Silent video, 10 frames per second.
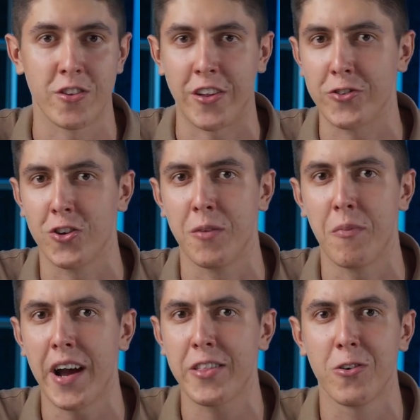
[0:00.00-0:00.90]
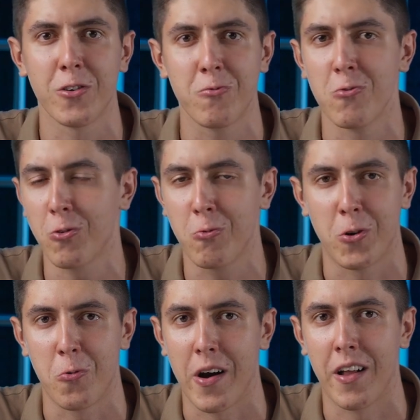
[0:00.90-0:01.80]
that actually might don't work
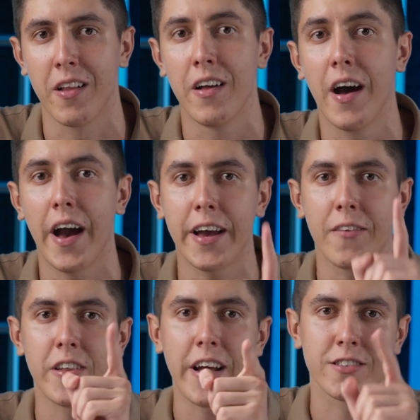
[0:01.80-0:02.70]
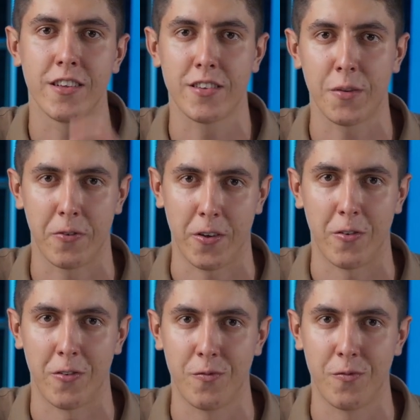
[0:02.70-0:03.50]
very well, I have an excellent tip for you.